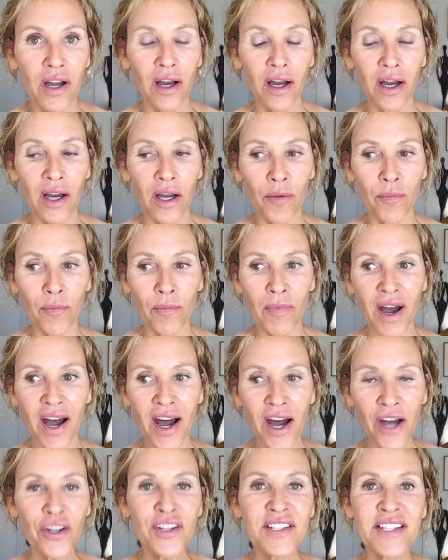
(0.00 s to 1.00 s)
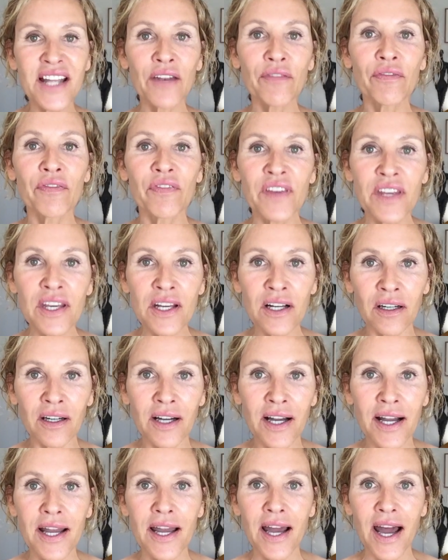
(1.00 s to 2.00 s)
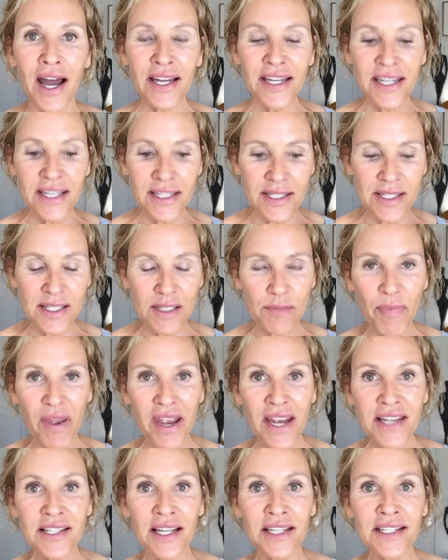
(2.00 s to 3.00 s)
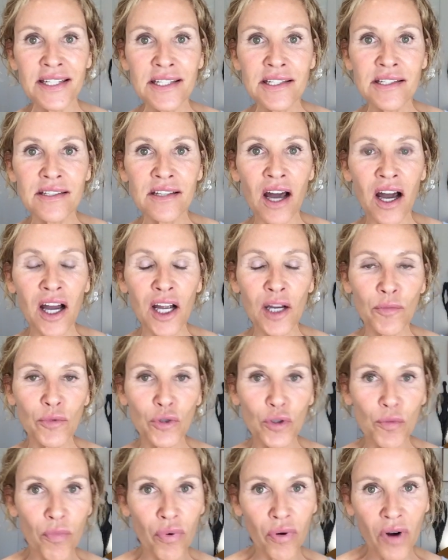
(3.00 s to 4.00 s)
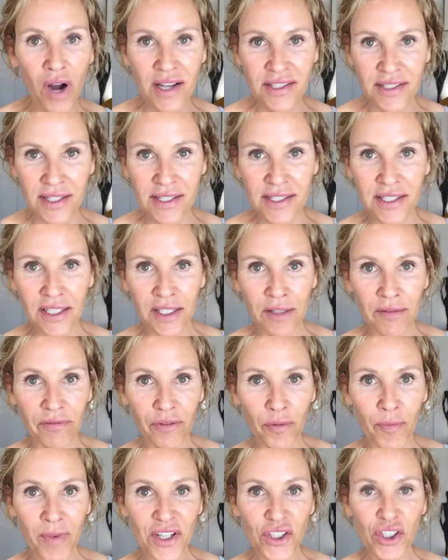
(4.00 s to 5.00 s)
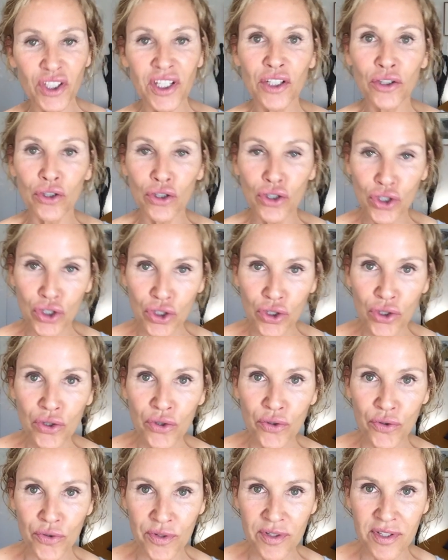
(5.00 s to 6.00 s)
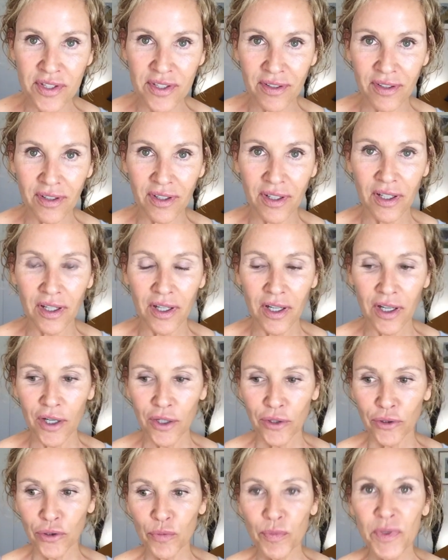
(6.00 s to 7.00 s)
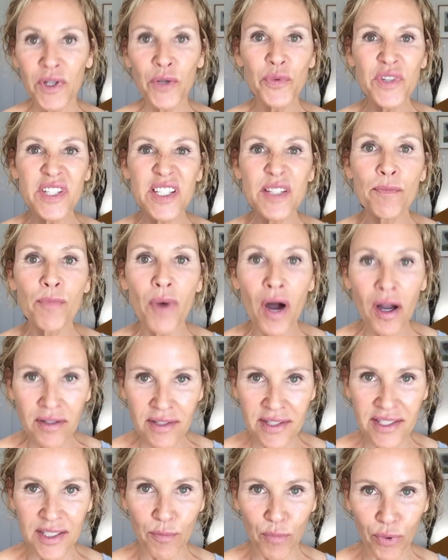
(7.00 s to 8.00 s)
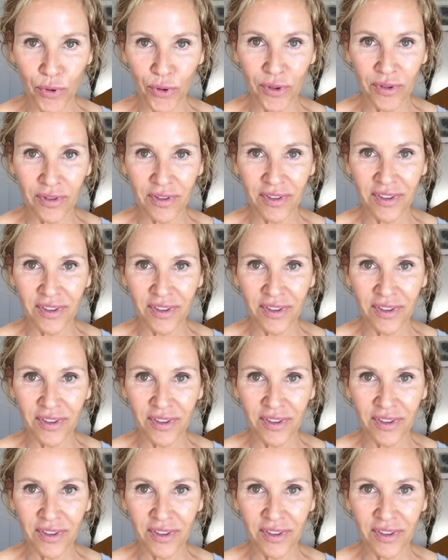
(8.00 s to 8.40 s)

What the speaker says: How does that feel? I need space, I need time to process the information and to choose to be responsible